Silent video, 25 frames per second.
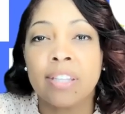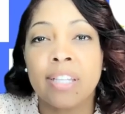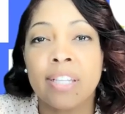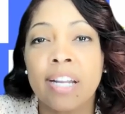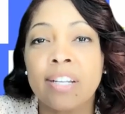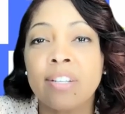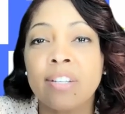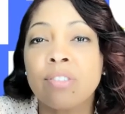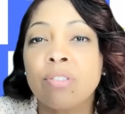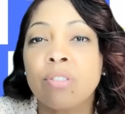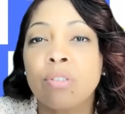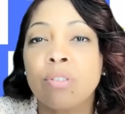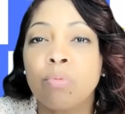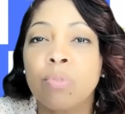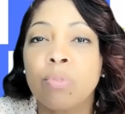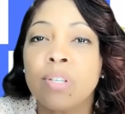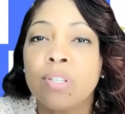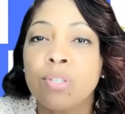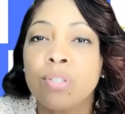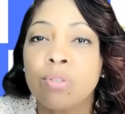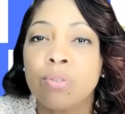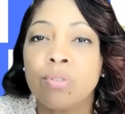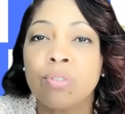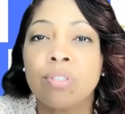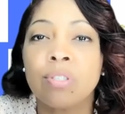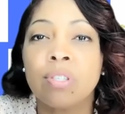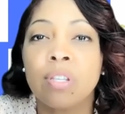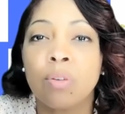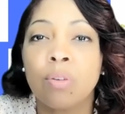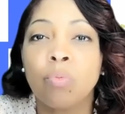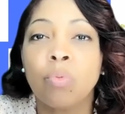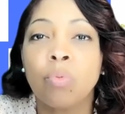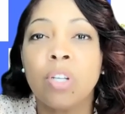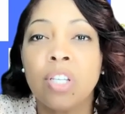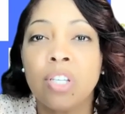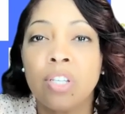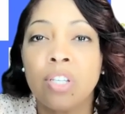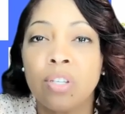That is the resource that
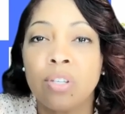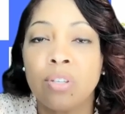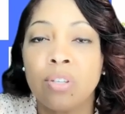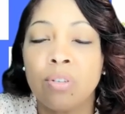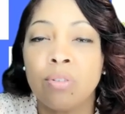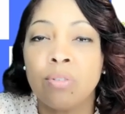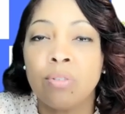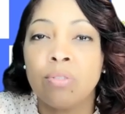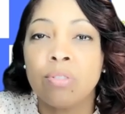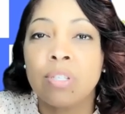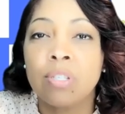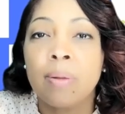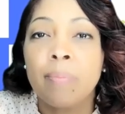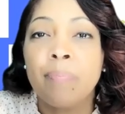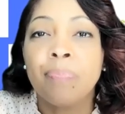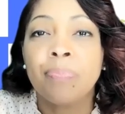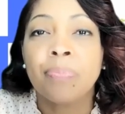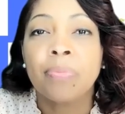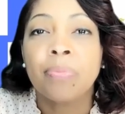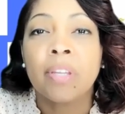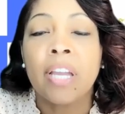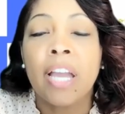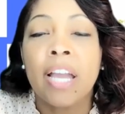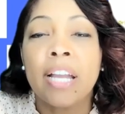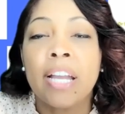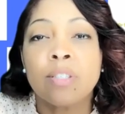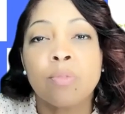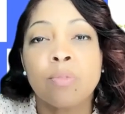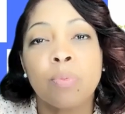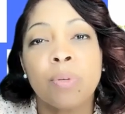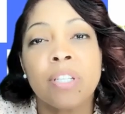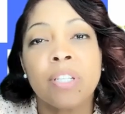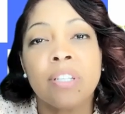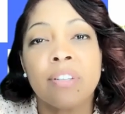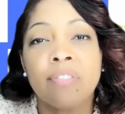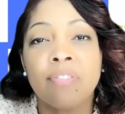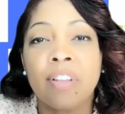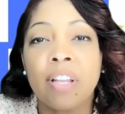we use as
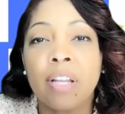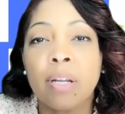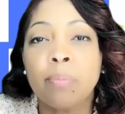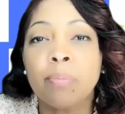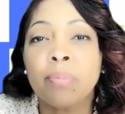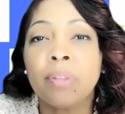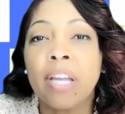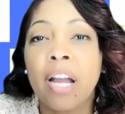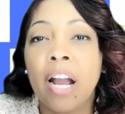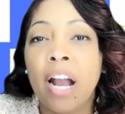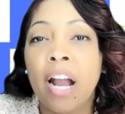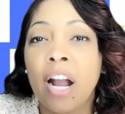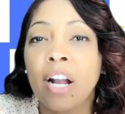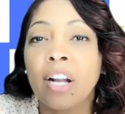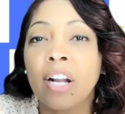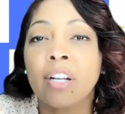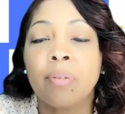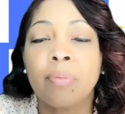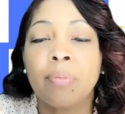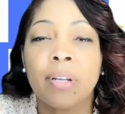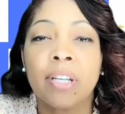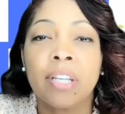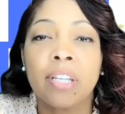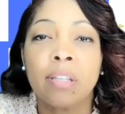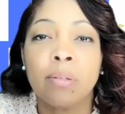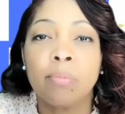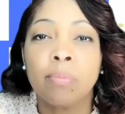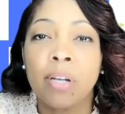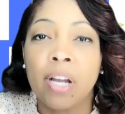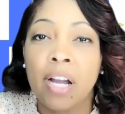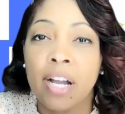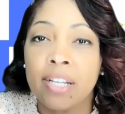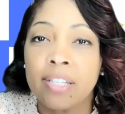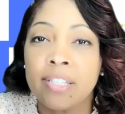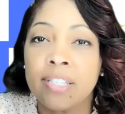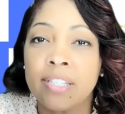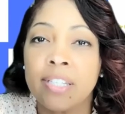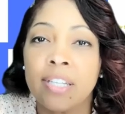we develop the, our curriculum
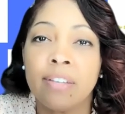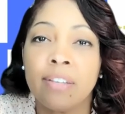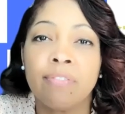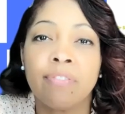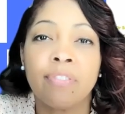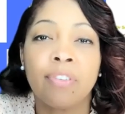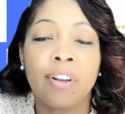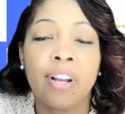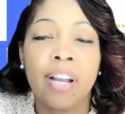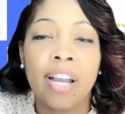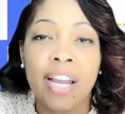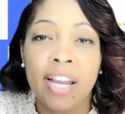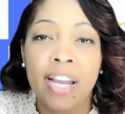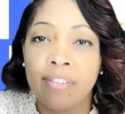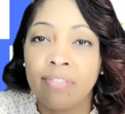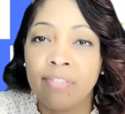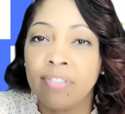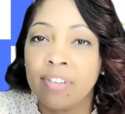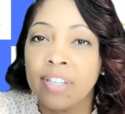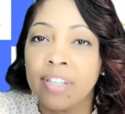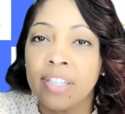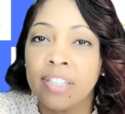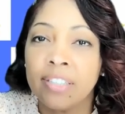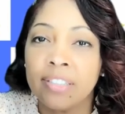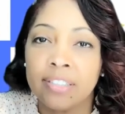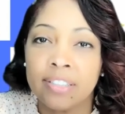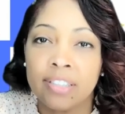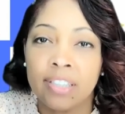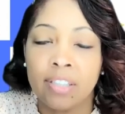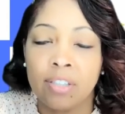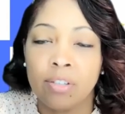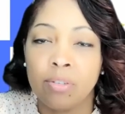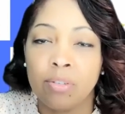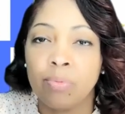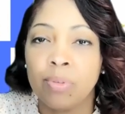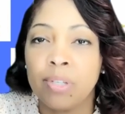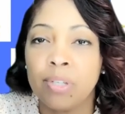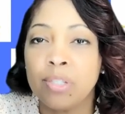content for every
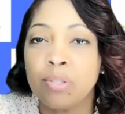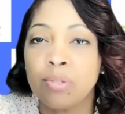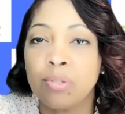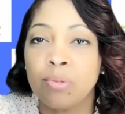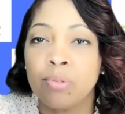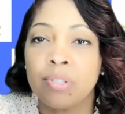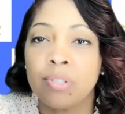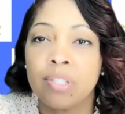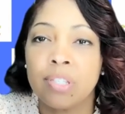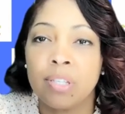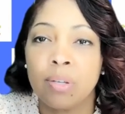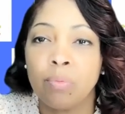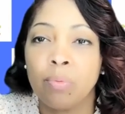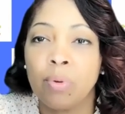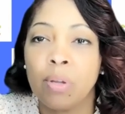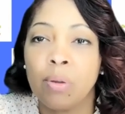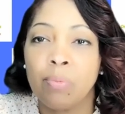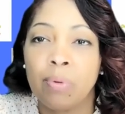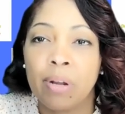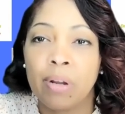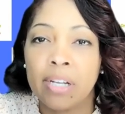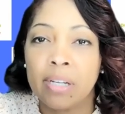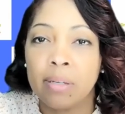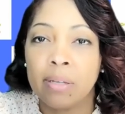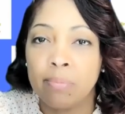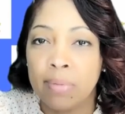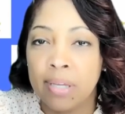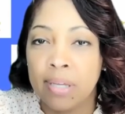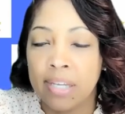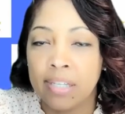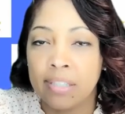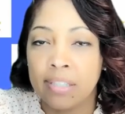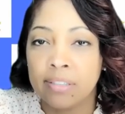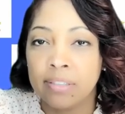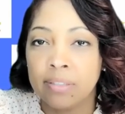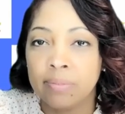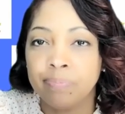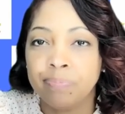single resource that we
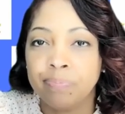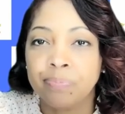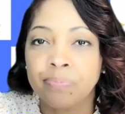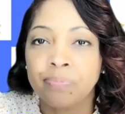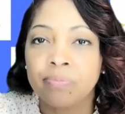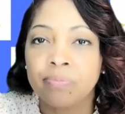recommend.